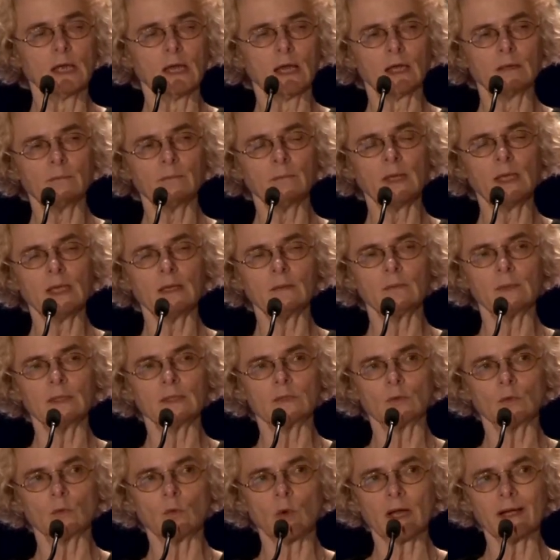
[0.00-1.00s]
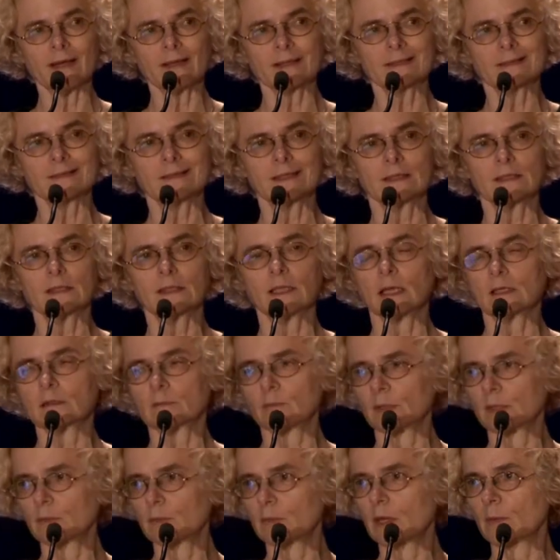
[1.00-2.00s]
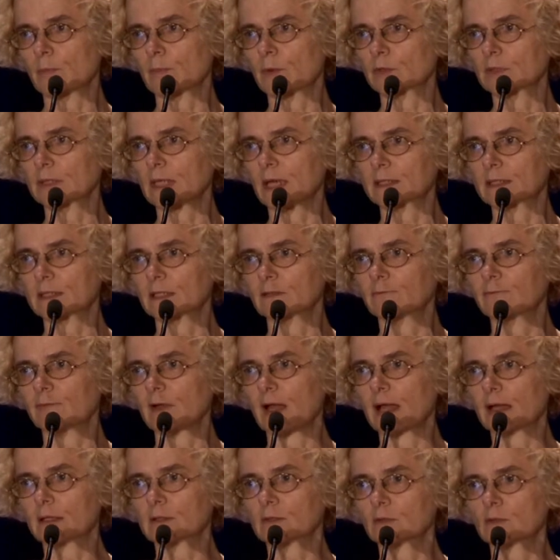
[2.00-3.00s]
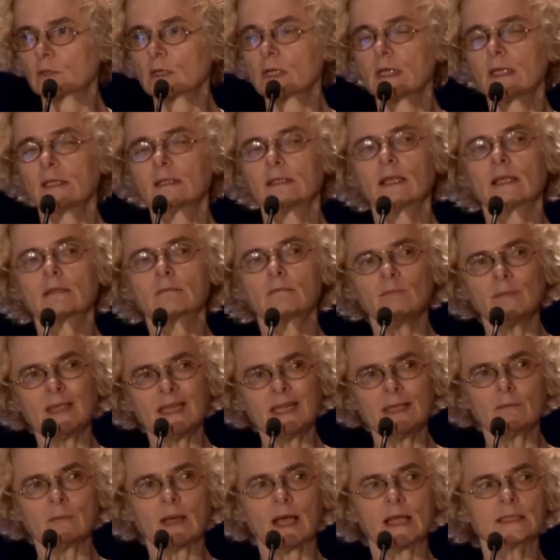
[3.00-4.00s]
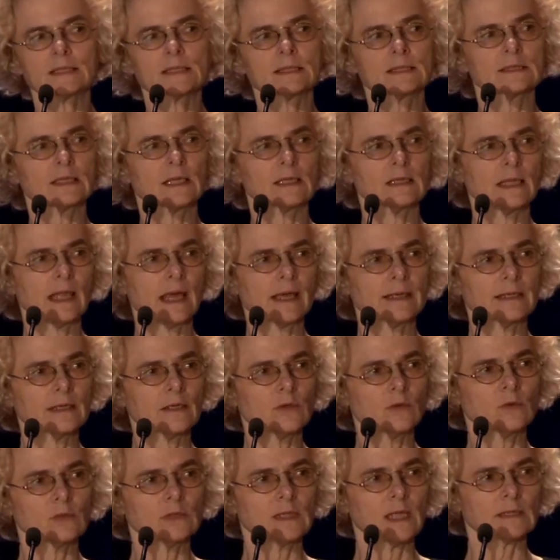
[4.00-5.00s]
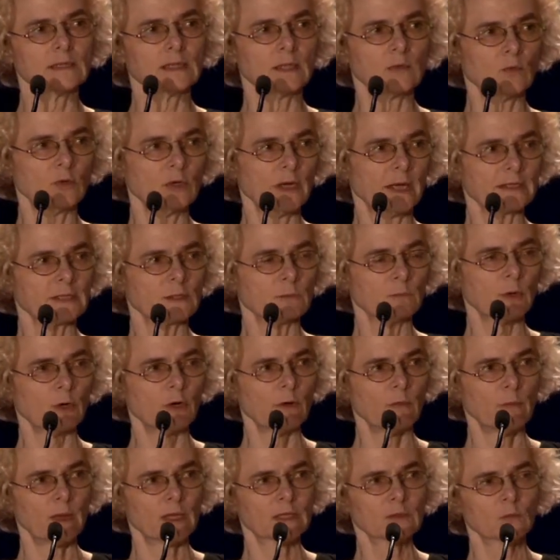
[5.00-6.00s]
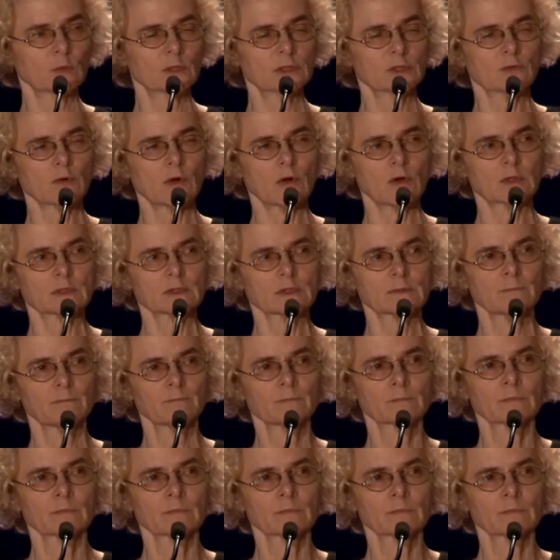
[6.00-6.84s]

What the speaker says: and maybe to what extent that may be a protective factor that minimizes that likelihood that they would experiment with drugs.